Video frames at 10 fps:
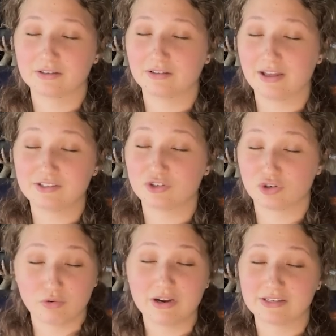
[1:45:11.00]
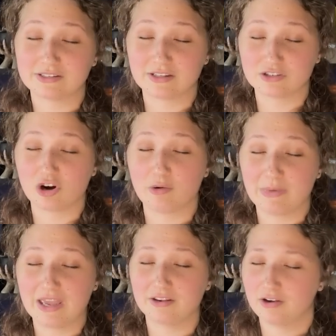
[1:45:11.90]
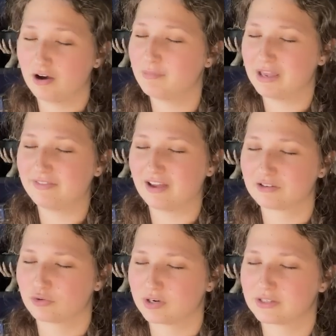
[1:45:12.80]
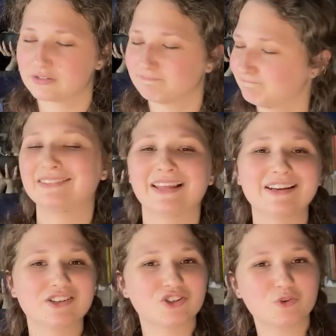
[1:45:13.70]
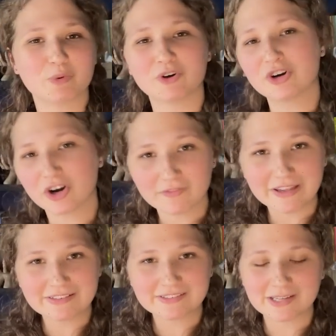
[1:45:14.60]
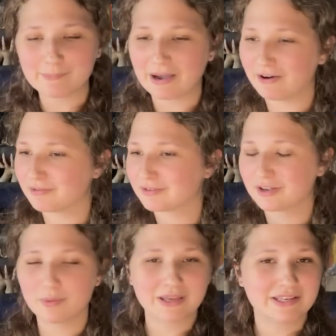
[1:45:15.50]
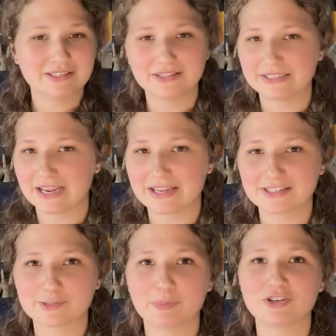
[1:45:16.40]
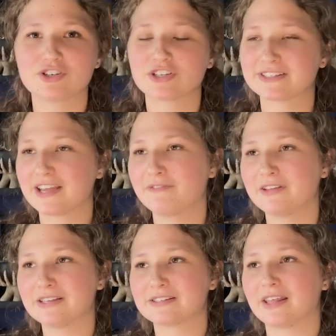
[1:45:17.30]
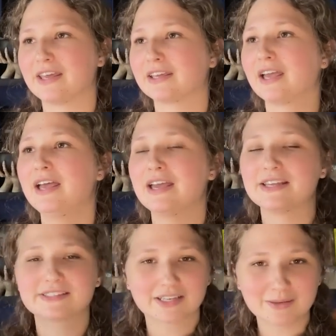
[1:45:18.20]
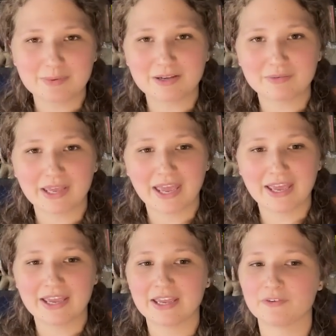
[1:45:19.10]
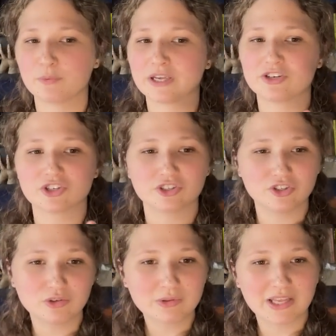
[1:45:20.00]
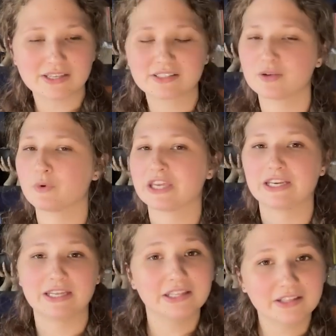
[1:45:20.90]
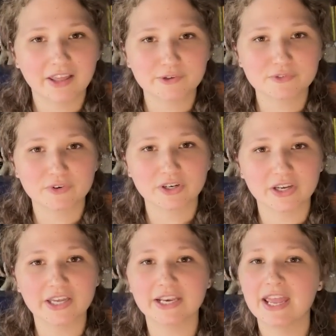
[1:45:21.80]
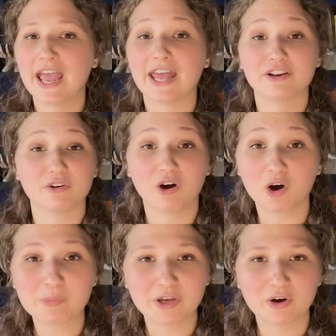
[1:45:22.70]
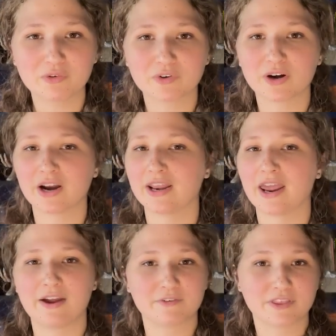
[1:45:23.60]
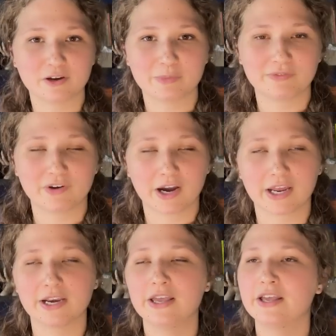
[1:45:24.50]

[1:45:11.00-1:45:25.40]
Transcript: that's a choice that y'all made. Y'all made that choice. Elena's super nervous about going into the dance, but just Stefan is like, it's gonna be okay. If we can just do this, then we can end Klaus for good and it'll all be over and everything will be fine.